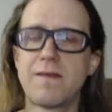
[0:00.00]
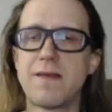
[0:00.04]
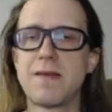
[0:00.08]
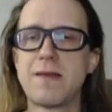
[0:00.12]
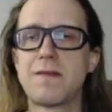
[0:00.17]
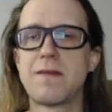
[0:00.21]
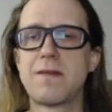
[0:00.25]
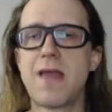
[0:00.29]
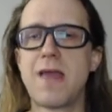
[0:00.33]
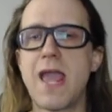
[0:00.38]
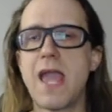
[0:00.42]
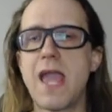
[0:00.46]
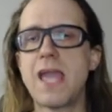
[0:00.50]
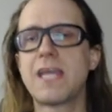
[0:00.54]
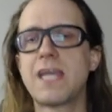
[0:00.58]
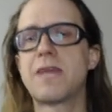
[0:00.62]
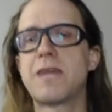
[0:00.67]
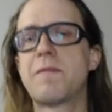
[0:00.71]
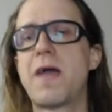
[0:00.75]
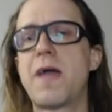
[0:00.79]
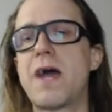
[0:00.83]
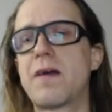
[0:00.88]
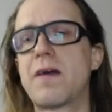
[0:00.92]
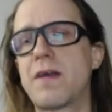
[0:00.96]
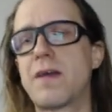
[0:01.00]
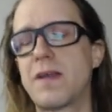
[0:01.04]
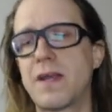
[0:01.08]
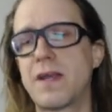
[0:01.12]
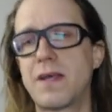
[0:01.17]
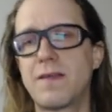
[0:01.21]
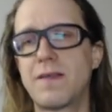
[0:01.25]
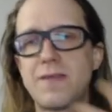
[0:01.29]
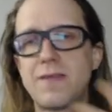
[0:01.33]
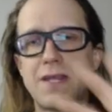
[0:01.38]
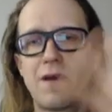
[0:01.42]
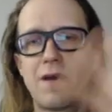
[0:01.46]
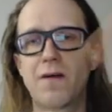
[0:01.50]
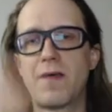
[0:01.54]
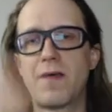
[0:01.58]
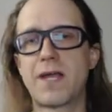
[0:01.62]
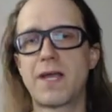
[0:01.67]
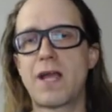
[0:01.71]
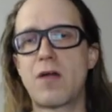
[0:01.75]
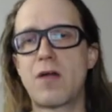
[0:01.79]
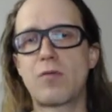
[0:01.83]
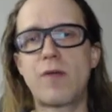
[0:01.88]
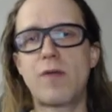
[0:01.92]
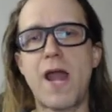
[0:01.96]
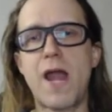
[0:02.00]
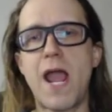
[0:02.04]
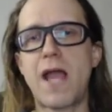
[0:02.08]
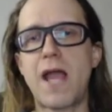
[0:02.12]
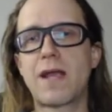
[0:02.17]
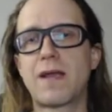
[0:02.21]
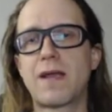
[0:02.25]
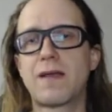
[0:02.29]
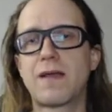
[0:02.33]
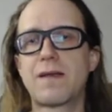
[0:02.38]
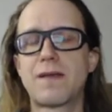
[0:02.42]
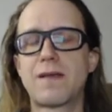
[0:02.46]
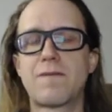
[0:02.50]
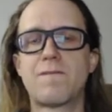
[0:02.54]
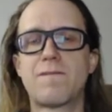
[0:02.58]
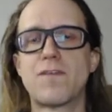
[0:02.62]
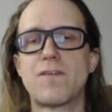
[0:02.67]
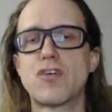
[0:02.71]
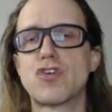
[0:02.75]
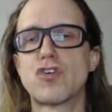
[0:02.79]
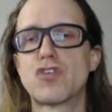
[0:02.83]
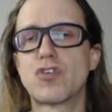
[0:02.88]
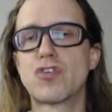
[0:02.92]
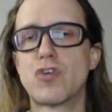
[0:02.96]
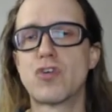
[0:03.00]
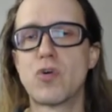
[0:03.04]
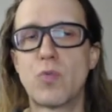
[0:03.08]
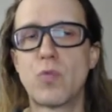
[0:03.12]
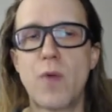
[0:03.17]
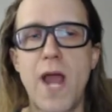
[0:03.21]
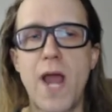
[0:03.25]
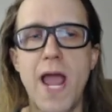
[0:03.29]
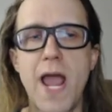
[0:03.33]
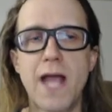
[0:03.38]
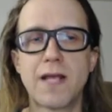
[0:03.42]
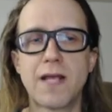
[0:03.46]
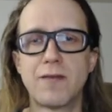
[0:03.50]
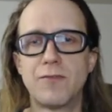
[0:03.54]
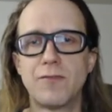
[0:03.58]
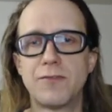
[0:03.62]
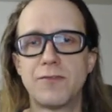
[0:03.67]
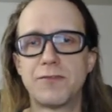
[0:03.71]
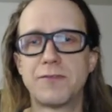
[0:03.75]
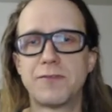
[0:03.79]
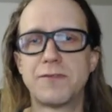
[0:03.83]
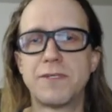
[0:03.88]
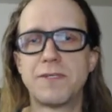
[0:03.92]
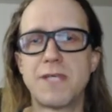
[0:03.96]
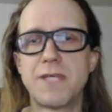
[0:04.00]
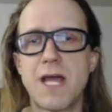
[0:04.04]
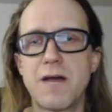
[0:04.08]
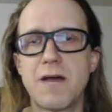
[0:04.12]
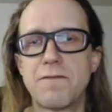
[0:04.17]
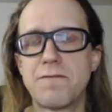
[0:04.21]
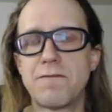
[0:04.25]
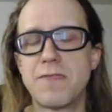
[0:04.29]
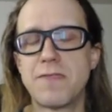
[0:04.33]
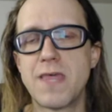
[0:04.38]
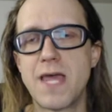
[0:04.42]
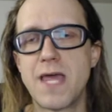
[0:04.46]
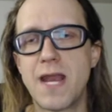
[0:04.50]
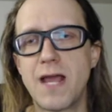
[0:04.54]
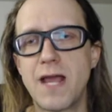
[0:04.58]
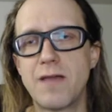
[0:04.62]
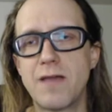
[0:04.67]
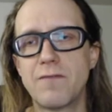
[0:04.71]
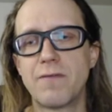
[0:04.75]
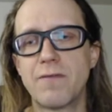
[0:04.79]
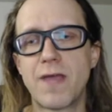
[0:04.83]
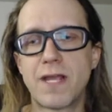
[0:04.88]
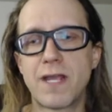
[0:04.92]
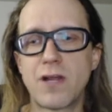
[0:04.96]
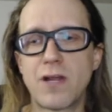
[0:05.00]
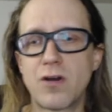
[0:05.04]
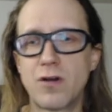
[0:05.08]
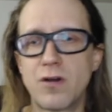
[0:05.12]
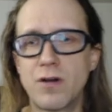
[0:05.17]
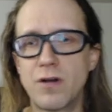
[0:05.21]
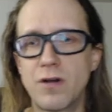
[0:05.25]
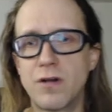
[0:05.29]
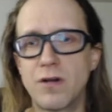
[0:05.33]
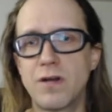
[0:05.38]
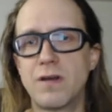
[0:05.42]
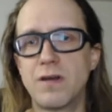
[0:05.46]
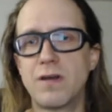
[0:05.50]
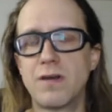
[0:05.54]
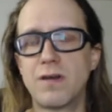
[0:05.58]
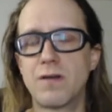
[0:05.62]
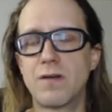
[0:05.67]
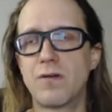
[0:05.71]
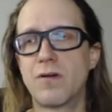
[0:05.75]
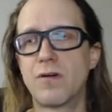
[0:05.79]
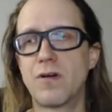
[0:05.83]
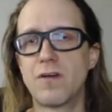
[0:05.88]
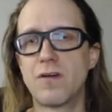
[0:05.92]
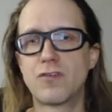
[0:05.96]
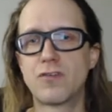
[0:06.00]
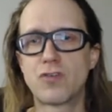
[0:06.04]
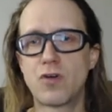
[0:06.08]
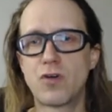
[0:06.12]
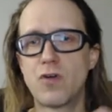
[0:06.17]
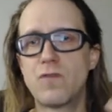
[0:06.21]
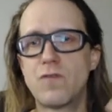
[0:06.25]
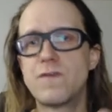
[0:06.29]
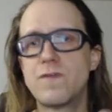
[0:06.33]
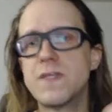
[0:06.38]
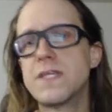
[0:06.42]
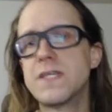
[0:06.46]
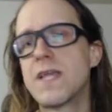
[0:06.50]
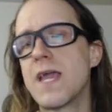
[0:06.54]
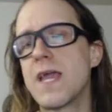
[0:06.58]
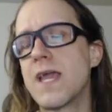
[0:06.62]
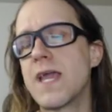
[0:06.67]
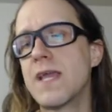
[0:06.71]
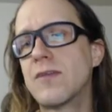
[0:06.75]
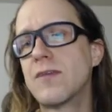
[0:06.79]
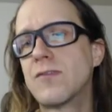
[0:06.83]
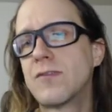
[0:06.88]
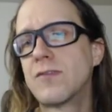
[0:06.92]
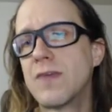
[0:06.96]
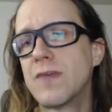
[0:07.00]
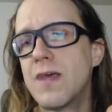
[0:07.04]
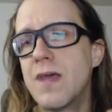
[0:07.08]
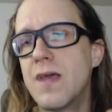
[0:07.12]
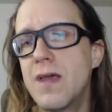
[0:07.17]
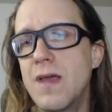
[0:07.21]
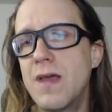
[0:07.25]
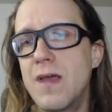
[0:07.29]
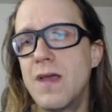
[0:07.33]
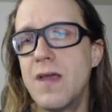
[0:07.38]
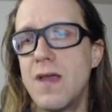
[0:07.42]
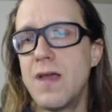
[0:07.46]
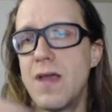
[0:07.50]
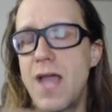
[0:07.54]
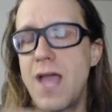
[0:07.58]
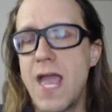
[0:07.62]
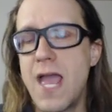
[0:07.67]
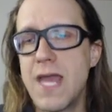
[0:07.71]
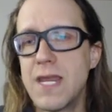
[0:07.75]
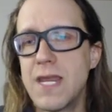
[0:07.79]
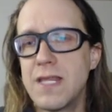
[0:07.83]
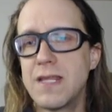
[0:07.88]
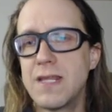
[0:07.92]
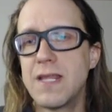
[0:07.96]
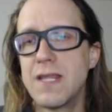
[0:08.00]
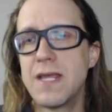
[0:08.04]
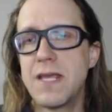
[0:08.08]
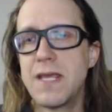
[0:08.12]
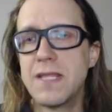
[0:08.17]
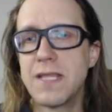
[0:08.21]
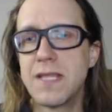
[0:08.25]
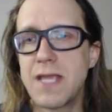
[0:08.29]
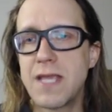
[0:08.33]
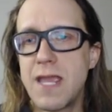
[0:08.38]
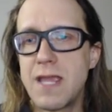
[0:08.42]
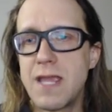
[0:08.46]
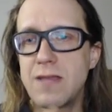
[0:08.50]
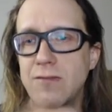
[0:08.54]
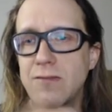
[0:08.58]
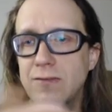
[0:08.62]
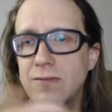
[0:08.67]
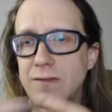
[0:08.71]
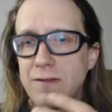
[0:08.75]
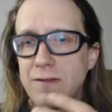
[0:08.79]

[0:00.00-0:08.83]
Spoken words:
hang them out on a like a rack, virtual rack of stuff that I've like earned, or a trophy case. And in the case